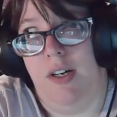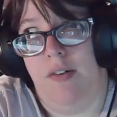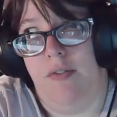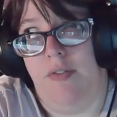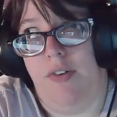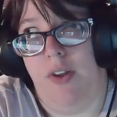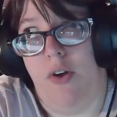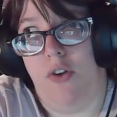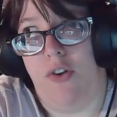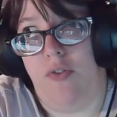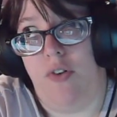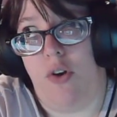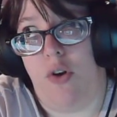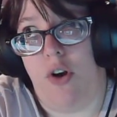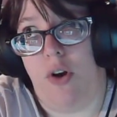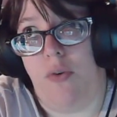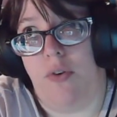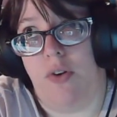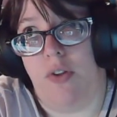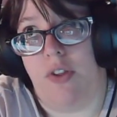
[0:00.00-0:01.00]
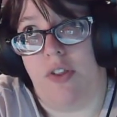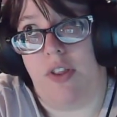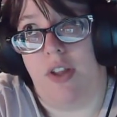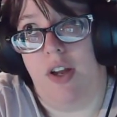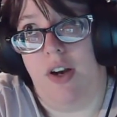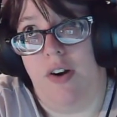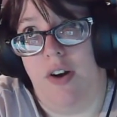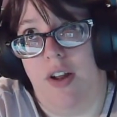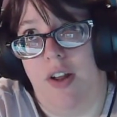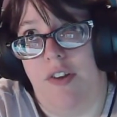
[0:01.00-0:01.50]
for those of you who don't know the
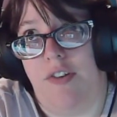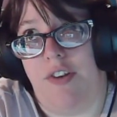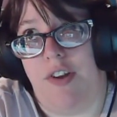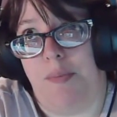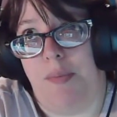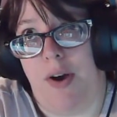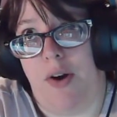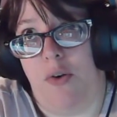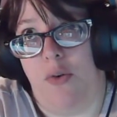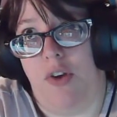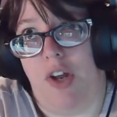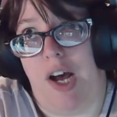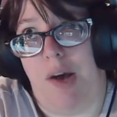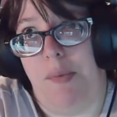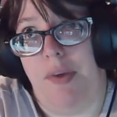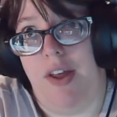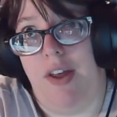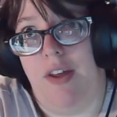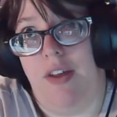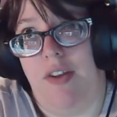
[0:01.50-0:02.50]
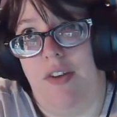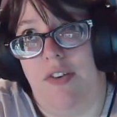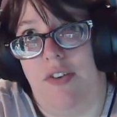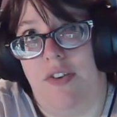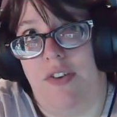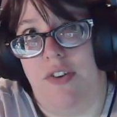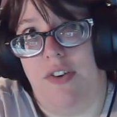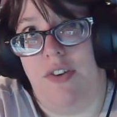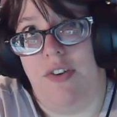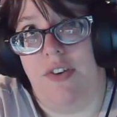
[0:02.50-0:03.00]
theories about who Dobby
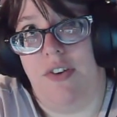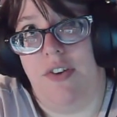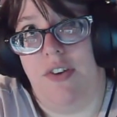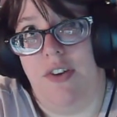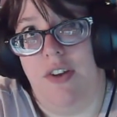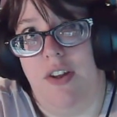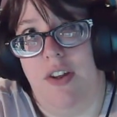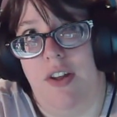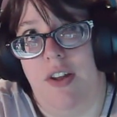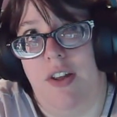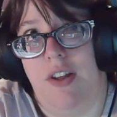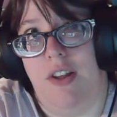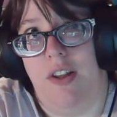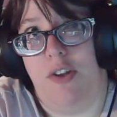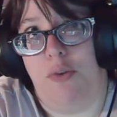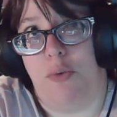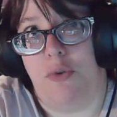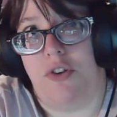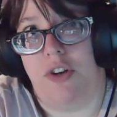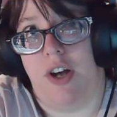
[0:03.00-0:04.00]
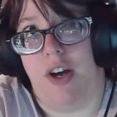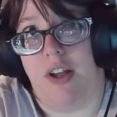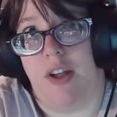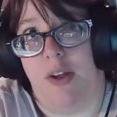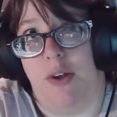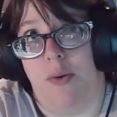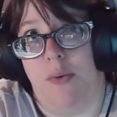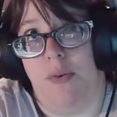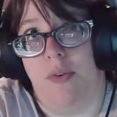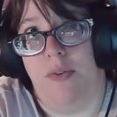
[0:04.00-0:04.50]
is, this will shock
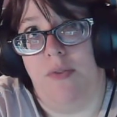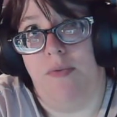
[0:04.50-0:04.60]
you.